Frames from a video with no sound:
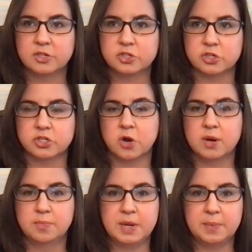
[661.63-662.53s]

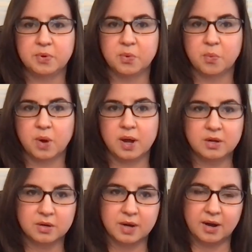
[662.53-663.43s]
showing people what
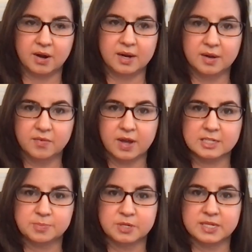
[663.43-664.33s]
your area of
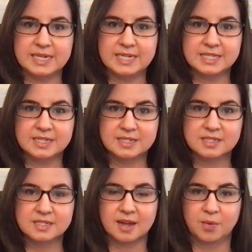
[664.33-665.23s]
expertise
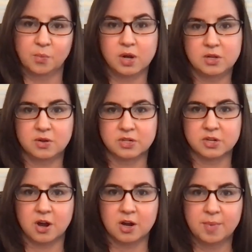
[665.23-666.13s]
is and what you can
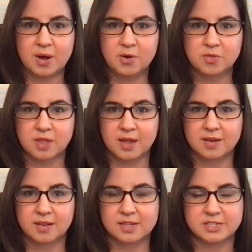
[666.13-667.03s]
talk about, then
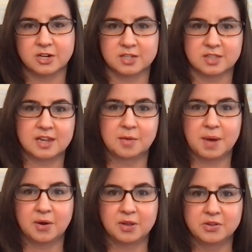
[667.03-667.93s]
they start to think
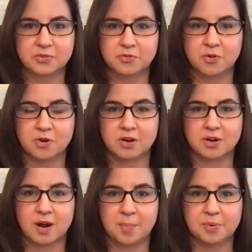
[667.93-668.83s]
about you for
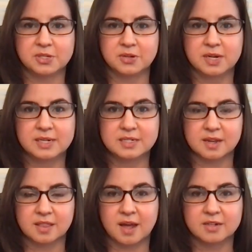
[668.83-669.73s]
opportunities like
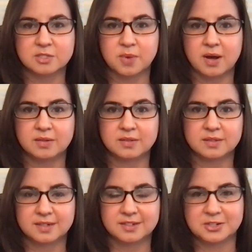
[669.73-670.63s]
that as well. And
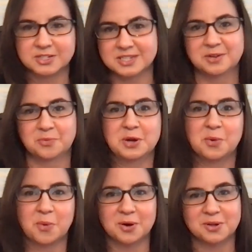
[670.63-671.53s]
it turns into real
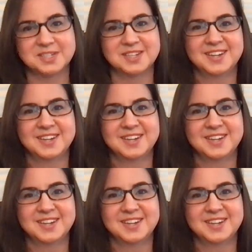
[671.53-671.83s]
world,